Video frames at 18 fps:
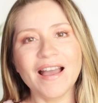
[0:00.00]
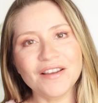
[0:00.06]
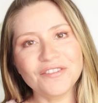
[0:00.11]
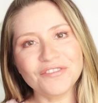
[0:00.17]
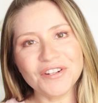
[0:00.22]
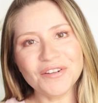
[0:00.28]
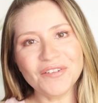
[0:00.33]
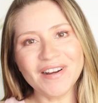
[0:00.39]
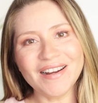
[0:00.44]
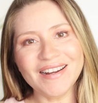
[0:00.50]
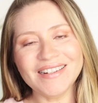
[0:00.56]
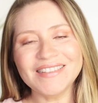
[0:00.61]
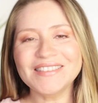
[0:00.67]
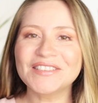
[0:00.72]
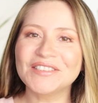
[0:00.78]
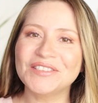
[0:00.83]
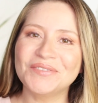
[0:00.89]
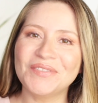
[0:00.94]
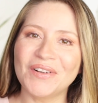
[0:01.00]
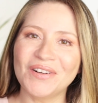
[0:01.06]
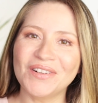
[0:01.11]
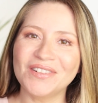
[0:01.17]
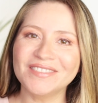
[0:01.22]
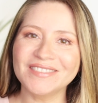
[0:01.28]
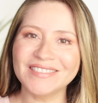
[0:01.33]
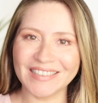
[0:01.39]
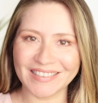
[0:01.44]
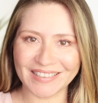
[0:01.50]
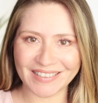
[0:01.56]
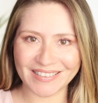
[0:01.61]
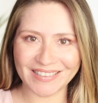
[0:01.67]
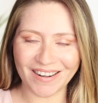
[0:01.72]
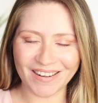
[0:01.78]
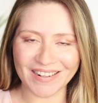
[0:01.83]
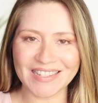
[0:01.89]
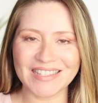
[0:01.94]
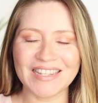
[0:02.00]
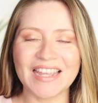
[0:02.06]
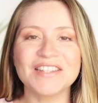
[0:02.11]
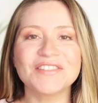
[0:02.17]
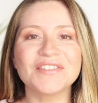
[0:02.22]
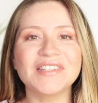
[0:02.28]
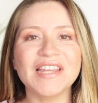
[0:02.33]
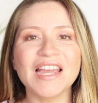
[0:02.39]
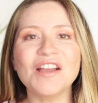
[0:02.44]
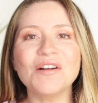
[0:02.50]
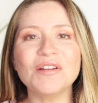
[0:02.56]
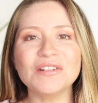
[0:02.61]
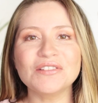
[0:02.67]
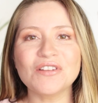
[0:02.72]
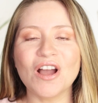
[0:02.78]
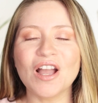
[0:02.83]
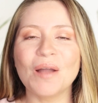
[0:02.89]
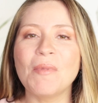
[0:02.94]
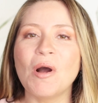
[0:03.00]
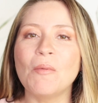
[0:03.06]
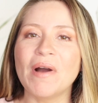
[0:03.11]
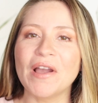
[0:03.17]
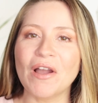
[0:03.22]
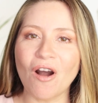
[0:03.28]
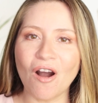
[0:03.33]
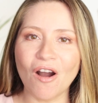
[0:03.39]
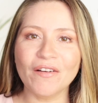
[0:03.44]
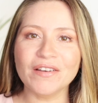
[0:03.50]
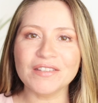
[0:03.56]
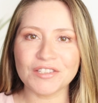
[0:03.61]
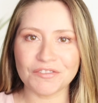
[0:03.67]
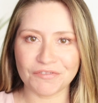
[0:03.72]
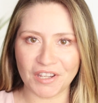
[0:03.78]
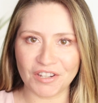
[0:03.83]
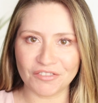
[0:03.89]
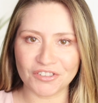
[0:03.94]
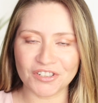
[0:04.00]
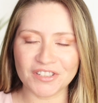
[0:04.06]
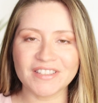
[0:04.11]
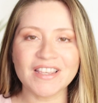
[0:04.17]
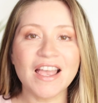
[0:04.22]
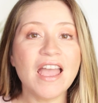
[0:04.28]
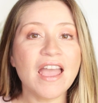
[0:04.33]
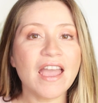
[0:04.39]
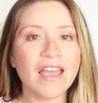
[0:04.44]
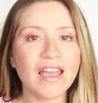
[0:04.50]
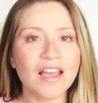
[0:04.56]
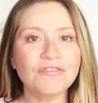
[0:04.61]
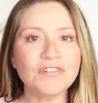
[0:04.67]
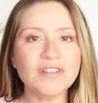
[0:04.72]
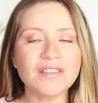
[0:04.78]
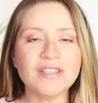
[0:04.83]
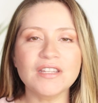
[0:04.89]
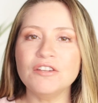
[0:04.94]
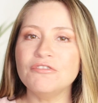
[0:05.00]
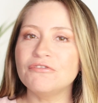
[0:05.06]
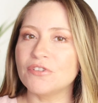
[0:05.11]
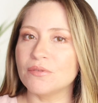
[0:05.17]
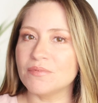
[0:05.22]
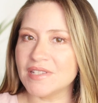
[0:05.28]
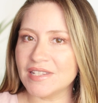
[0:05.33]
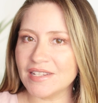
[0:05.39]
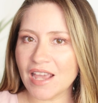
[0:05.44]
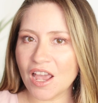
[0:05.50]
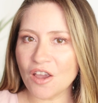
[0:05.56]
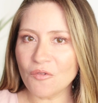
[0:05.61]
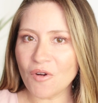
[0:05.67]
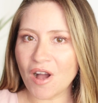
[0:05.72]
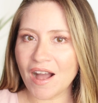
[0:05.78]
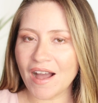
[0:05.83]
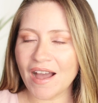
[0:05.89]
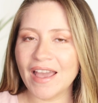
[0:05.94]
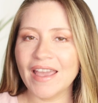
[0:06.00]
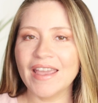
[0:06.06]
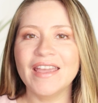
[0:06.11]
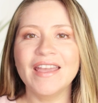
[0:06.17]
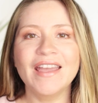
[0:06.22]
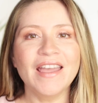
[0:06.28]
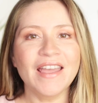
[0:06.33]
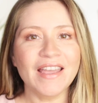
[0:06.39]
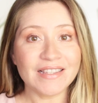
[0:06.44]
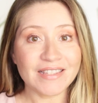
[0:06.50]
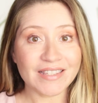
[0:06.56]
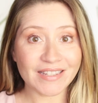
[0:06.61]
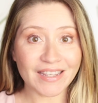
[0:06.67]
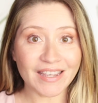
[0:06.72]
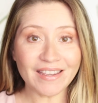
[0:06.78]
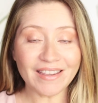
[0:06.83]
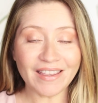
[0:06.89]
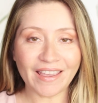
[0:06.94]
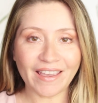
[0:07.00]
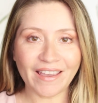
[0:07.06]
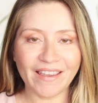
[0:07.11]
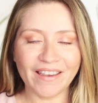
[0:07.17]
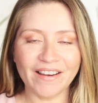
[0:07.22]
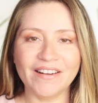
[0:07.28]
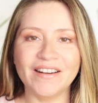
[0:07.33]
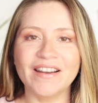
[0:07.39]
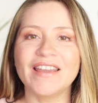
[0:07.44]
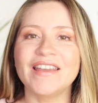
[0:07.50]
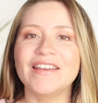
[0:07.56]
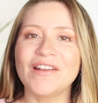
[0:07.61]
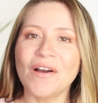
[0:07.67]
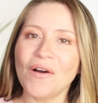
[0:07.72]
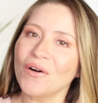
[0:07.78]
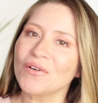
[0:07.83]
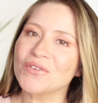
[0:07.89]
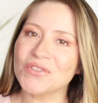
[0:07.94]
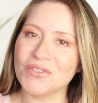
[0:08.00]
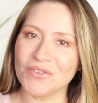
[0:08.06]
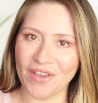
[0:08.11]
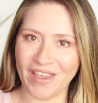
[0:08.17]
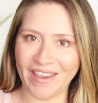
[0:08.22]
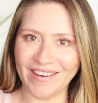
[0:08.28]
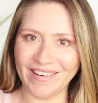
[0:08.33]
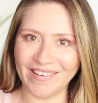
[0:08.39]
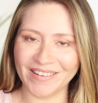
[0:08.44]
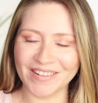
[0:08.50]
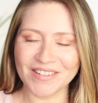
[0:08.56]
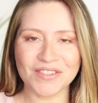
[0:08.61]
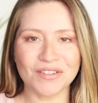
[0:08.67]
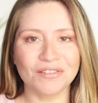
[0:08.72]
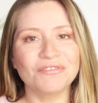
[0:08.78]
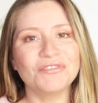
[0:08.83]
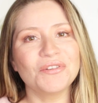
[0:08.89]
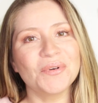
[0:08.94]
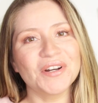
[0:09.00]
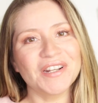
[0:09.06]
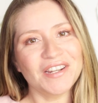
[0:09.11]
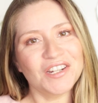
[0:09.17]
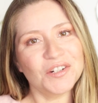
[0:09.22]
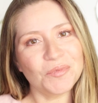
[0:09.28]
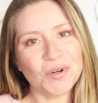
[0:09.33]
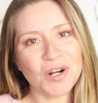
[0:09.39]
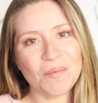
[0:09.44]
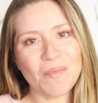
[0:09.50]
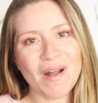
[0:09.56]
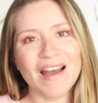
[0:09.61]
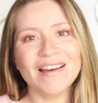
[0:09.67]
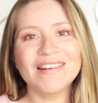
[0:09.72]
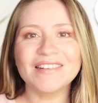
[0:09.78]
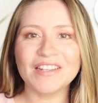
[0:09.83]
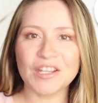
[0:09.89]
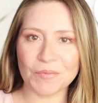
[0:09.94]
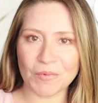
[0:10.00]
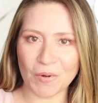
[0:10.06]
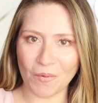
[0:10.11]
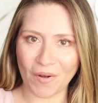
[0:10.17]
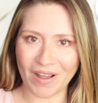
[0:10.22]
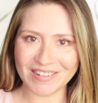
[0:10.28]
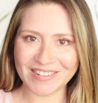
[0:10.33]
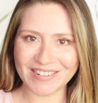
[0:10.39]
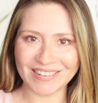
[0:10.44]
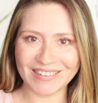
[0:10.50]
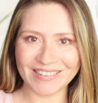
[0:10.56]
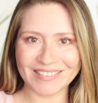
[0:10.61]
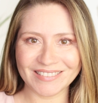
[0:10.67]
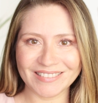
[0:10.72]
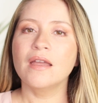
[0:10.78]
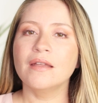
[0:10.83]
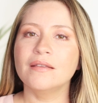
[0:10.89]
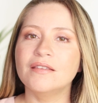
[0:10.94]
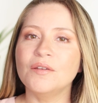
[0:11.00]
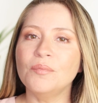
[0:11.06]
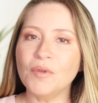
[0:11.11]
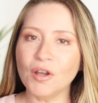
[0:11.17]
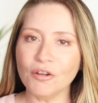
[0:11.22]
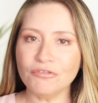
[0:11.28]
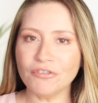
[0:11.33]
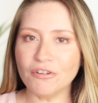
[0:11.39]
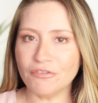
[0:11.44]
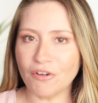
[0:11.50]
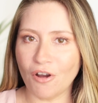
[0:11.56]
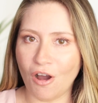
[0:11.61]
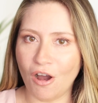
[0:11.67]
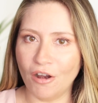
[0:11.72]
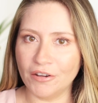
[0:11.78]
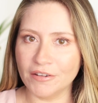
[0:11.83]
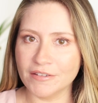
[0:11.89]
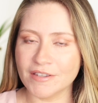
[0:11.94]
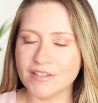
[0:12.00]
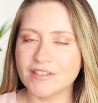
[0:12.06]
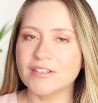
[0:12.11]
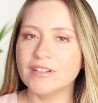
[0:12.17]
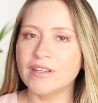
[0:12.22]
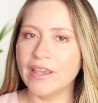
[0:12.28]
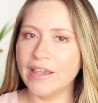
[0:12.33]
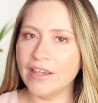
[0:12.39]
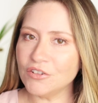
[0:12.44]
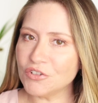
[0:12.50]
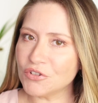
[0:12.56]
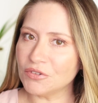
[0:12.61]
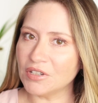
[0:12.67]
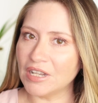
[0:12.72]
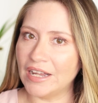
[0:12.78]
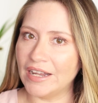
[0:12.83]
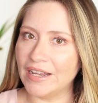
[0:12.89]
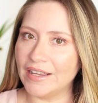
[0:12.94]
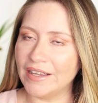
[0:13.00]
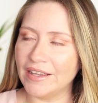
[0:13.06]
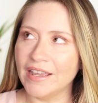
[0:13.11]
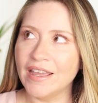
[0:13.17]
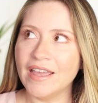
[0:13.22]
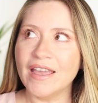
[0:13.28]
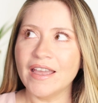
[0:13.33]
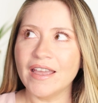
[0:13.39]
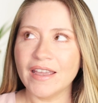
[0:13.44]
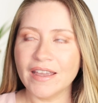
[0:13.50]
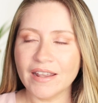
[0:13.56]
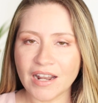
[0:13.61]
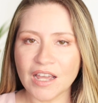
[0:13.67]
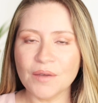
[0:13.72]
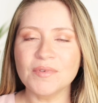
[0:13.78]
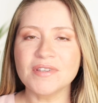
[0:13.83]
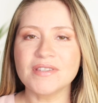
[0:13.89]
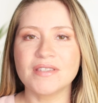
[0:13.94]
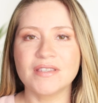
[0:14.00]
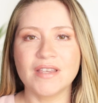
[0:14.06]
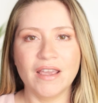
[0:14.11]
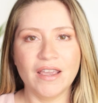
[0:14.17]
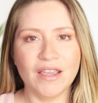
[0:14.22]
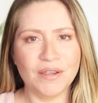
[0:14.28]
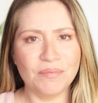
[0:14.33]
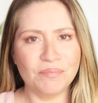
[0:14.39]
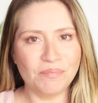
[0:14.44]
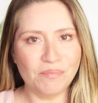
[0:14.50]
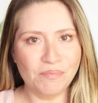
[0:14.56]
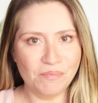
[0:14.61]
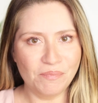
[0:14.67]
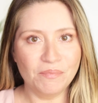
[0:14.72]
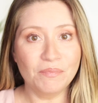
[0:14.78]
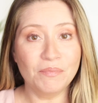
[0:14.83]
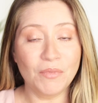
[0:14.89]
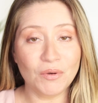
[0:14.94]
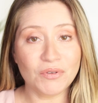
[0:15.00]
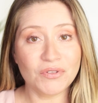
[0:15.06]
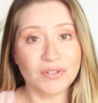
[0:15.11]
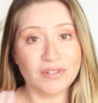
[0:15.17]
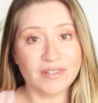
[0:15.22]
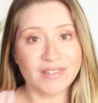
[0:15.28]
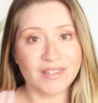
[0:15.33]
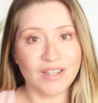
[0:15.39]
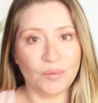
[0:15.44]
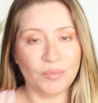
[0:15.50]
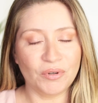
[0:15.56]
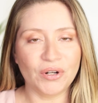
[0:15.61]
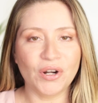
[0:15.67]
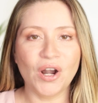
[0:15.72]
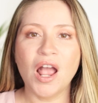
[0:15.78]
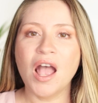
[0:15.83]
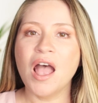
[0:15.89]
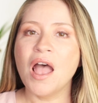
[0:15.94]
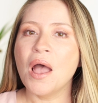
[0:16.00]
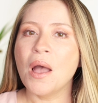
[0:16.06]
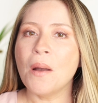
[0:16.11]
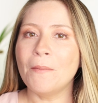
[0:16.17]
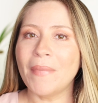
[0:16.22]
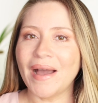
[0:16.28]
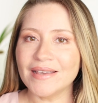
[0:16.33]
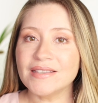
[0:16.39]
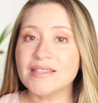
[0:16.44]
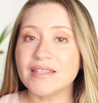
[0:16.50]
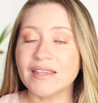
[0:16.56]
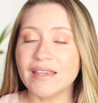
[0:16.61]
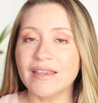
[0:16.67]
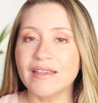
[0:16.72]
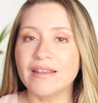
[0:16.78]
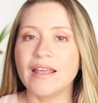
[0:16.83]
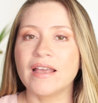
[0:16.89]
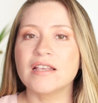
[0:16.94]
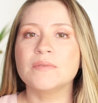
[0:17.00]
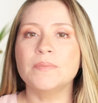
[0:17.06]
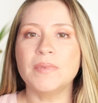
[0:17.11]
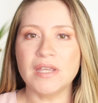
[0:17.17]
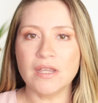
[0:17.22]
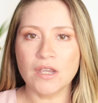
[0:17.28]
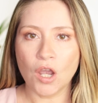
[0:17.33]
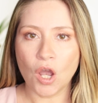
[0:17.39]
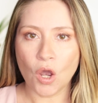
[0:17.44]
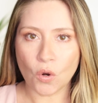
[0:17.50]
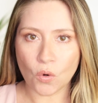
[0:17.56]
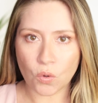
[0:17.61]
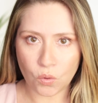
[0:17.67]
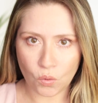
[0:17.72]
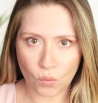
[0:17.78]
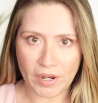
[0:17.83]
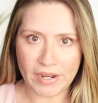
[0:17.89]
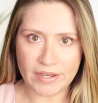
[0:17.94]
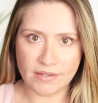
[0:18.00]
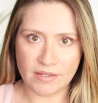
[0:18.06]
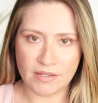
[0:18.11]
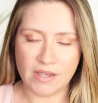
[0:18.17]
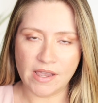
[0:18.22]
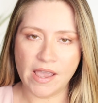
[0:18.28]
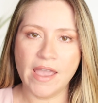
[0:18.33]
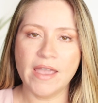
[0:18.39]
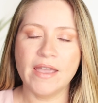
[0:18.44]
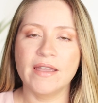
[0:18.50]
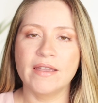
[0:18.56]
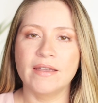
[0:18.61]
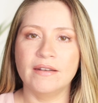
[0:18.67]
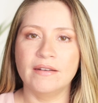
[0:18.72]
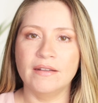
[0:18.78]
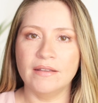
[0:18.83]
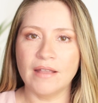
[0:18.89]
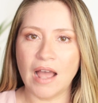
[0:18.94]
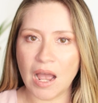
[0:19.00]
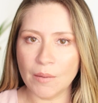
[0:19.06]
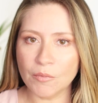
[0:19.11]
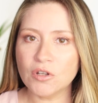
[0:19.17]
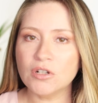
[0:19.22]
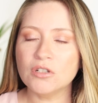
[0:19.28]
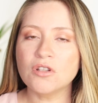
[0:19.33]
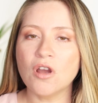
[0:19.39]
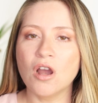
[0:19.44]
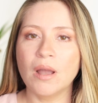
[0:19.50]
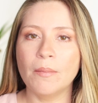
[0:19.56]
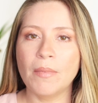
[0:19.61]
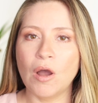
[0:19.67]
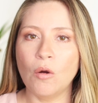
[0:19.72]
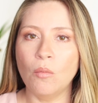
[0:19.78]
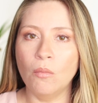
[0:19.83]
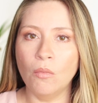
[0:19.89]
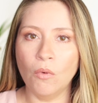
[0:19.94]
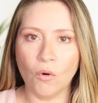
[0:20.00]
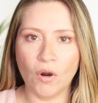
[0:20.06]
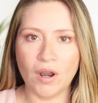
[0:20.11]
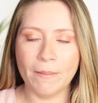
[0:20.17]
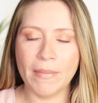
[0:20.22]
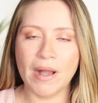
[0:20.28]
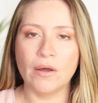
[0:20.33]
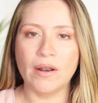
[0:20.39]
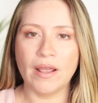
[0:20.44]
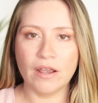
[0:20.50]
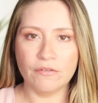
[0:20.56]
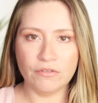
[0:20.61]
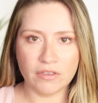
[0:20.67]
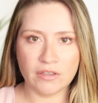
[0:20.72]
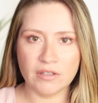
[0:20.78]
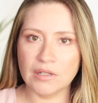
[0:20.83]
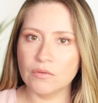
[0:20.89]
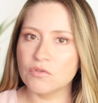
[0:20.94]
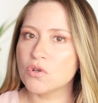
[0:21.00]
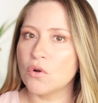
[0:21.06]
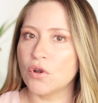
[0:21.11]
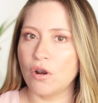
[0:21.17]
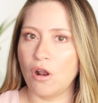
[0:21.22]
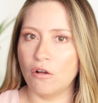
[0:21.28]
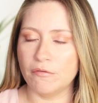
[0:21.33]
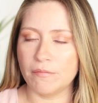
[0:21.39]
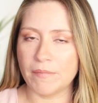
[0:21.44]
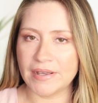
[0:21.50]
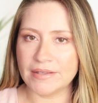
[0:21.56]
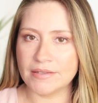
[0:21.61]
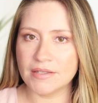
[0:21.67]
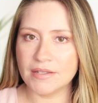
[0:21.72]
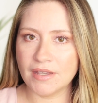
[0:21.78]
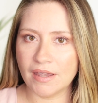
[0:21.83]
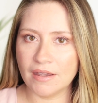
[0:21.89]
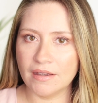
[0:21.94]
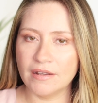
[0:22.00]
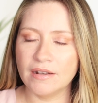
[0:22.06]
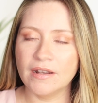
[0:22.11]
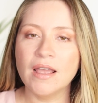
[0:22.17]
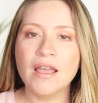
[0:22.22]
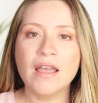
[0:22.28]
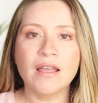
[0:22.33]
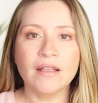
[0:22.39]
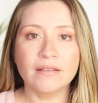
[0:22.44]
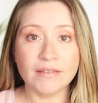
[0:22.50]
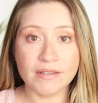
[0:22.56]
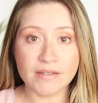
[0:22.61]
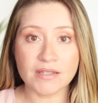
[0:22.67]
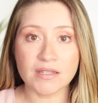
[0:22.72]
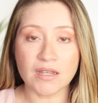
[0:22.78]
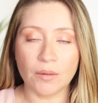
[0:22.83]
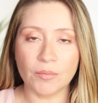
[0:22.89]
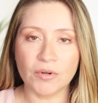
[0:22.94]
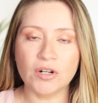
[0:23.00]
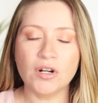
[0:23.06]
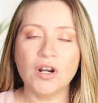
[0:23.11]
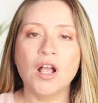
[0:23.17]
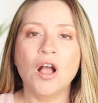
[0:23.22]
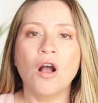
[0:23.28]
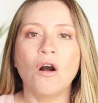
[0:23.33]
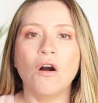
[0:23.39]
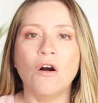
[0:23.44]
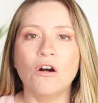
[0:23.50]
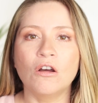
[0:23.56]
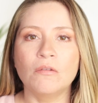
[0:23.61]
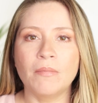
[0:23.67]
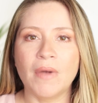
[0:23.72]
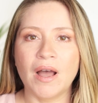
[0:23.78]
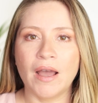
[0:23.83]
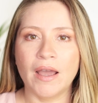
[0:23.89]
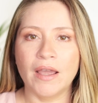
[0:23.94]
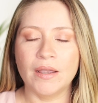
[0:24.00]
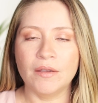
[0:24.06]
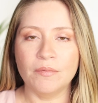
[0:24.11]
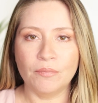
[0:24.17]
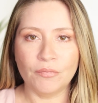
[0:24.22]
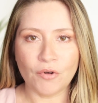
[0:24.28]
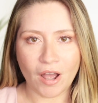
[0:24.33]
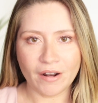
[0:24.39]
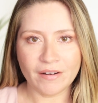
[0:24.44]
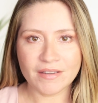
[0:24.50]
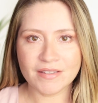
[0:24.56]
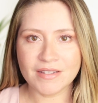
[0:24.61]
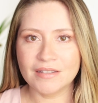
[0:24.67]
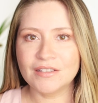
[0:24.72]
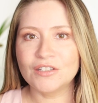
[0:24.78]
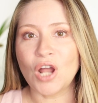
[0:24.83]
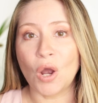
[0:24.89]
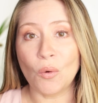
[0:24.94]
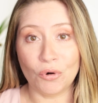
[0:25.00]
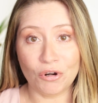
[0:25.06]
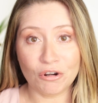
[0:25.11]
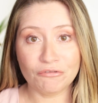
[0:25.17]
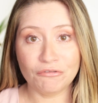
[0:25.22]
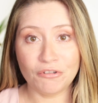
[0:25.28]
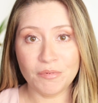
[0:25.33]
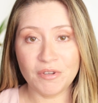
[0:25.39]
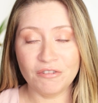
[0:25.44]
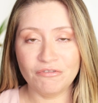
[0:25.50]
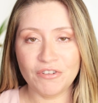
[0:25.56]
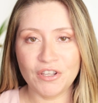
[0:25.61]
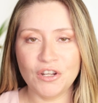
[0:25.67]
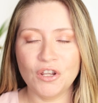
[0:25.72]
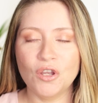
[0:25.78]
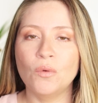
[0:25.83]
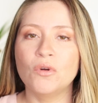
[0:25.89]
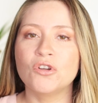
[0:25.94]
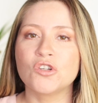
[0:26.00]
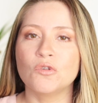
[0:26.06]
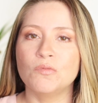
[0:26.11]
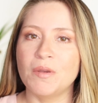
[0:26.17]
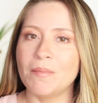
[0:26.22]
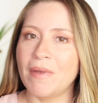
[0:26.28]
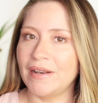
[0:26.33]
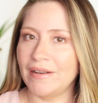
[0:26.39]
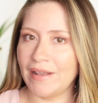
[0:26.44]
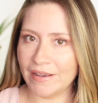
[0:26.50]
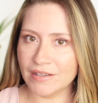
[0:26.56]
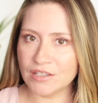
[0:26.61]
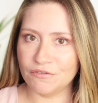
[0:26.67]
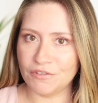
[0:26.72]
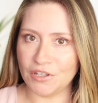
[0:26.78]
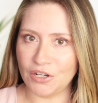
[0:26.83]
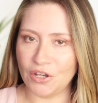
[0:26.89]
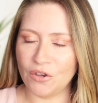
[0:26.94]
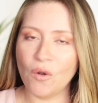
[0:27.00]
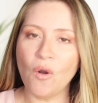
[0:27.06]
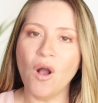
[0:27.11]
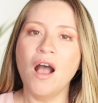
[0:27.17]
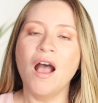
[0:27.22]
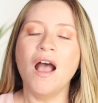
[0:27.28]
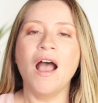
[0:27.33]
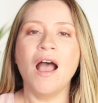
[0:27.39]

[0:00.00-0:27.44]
Hi everyone, to the bone, this is Darcy, and today I'm going to talk about my August favorites. Everything from DIY, skincare, and also hair. So if you want to hear more about it, keep on watching. The month of August and July, and I must say most of the summer, my skin has been crazy, and I'm going to talk about more about everything that was going on with my skin this summer on my products that did not work for me video, which will be my next video.